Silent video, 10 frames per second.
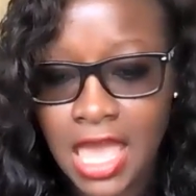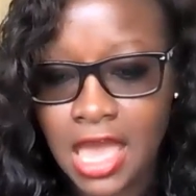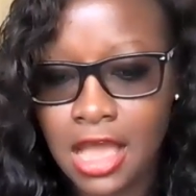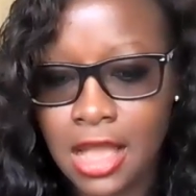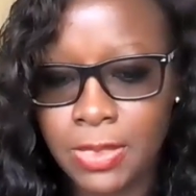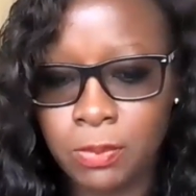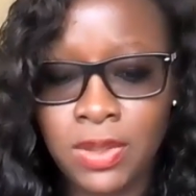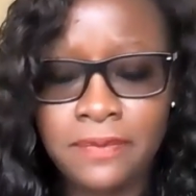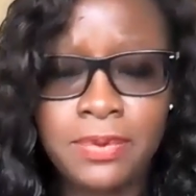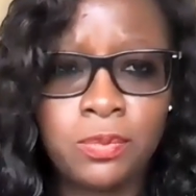And
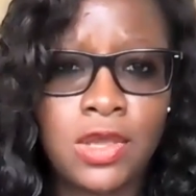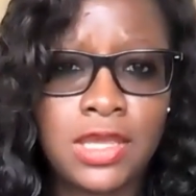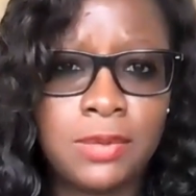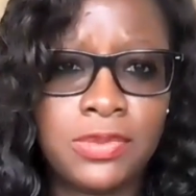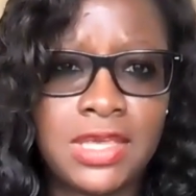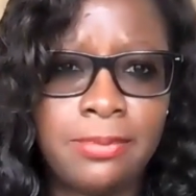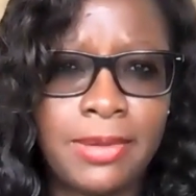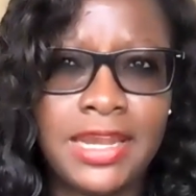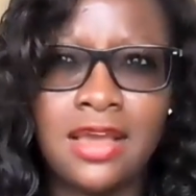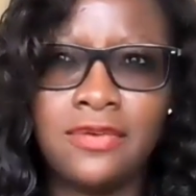we've been working with eBay now